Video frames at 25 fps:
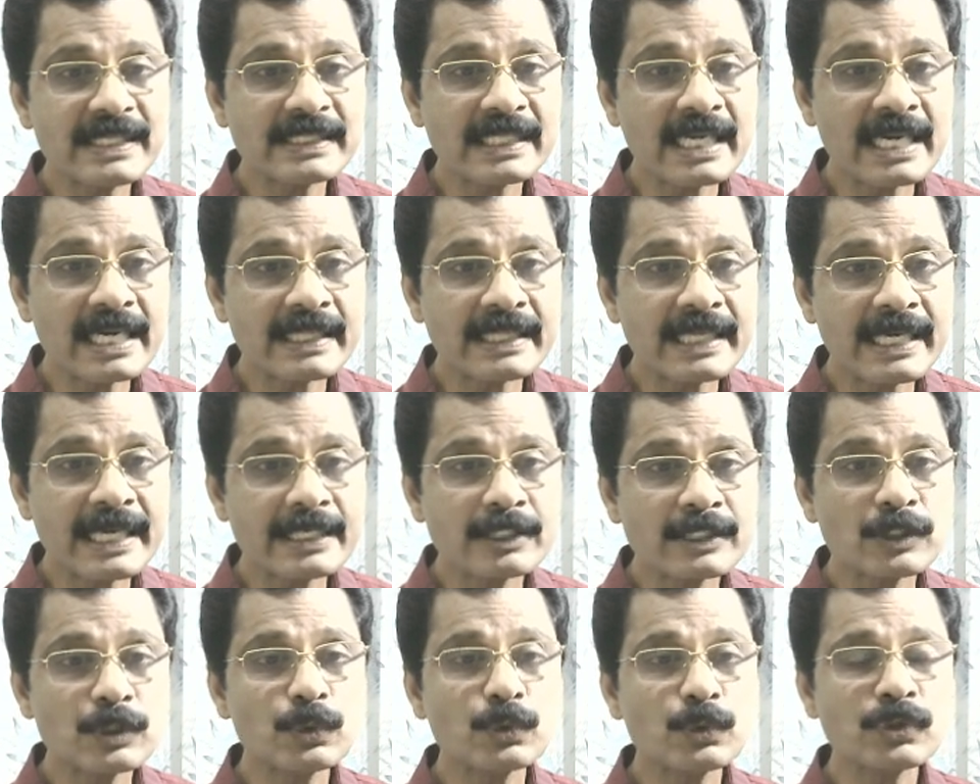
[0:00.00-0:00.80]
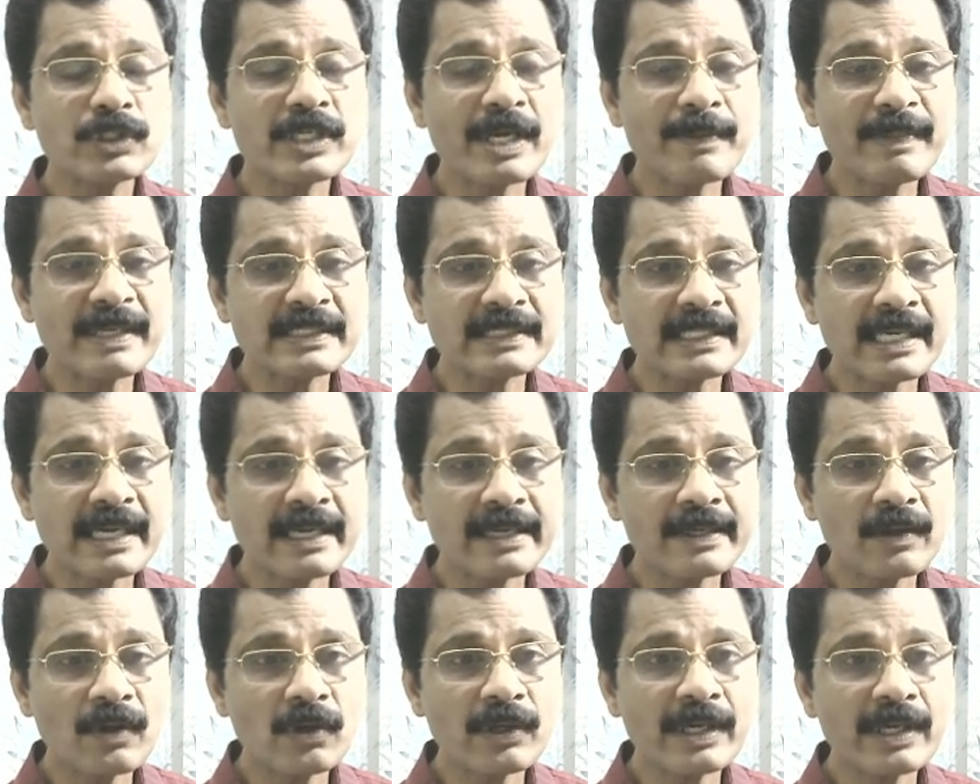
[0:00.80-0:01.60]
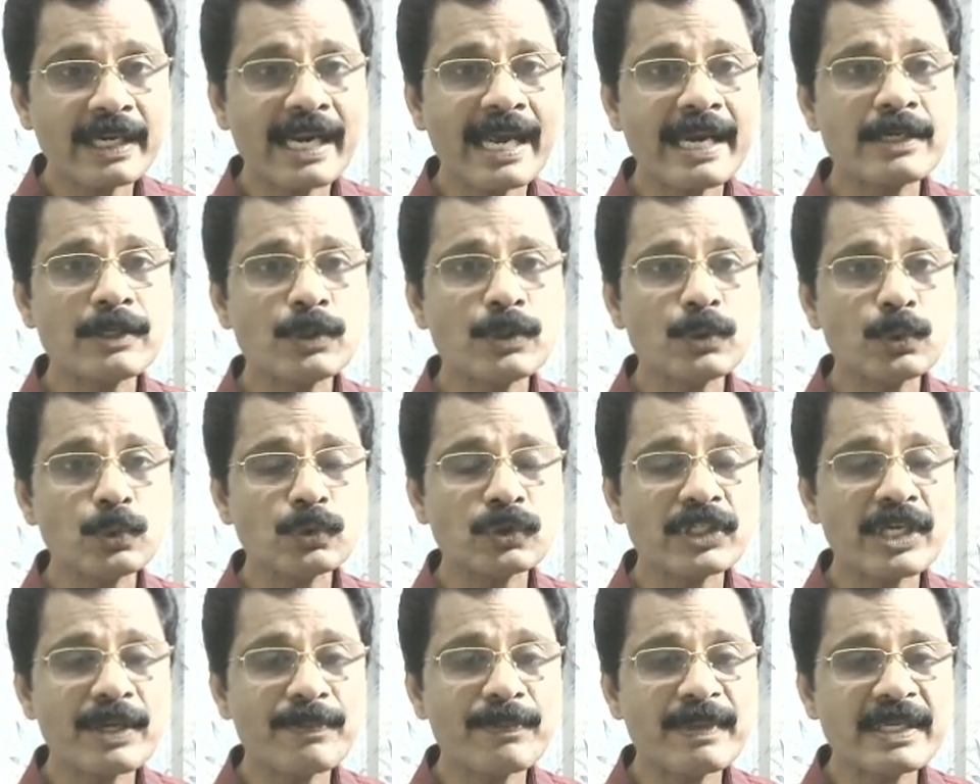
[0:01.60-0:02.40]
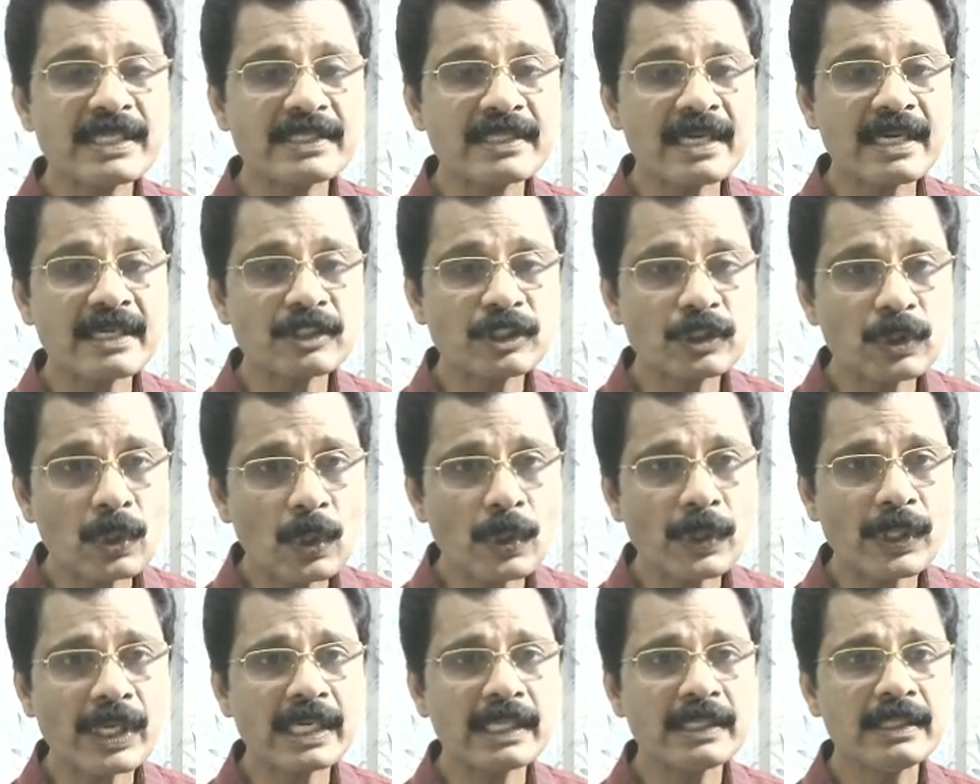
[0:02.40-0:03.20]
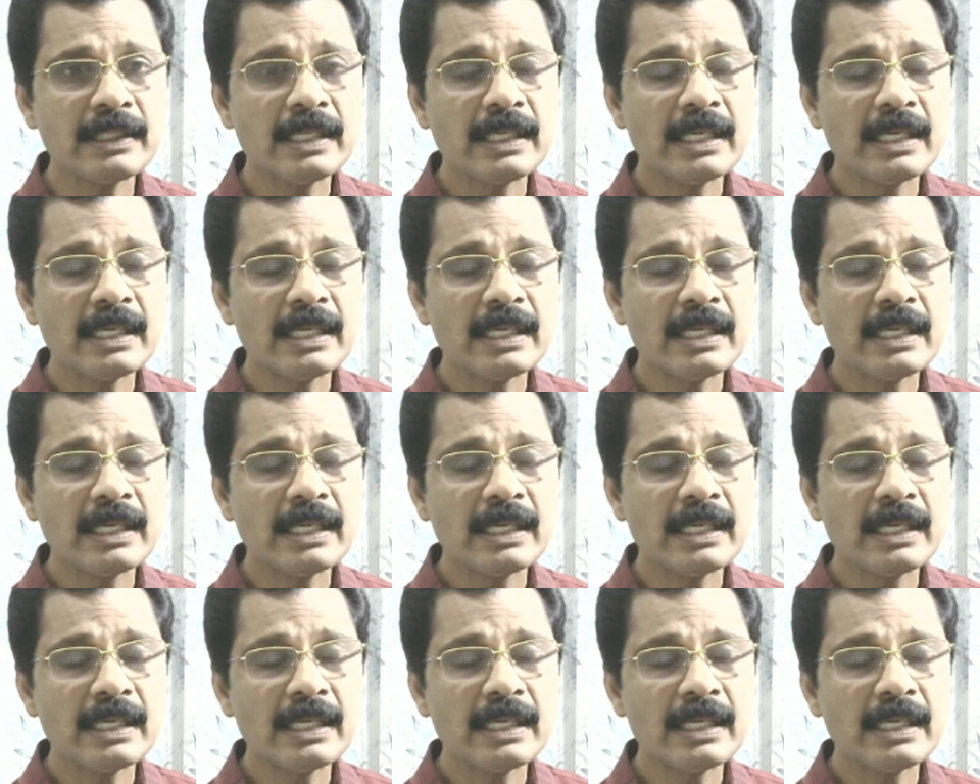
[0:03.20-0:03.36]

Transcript: are there, 2 stamens are longer and 2 stamens are shorter.